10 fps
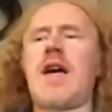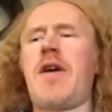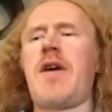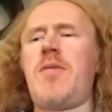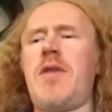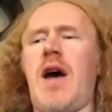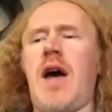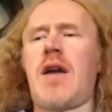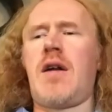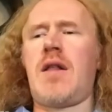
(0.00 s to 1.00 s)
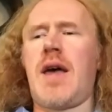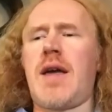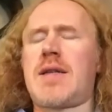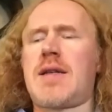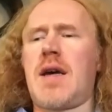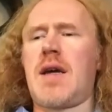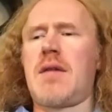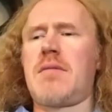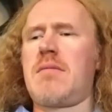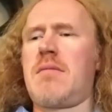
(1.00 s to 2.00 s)
UBI and I'll let
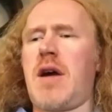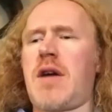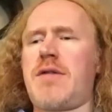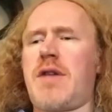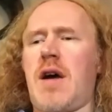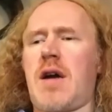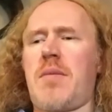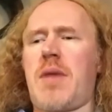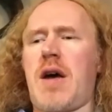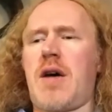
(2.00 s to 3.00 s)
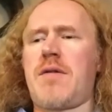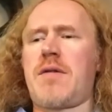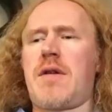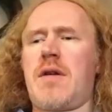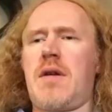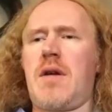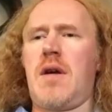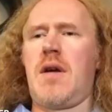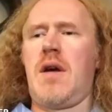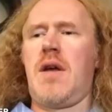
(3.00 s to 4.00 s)
Michael talk about
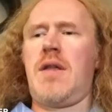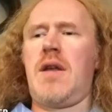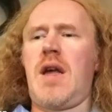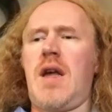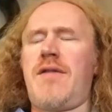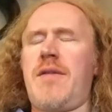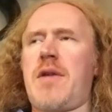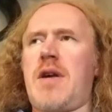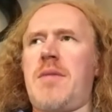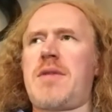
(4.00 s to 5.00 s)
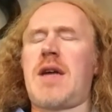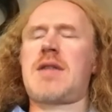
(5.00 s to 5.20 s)
the negative income tax.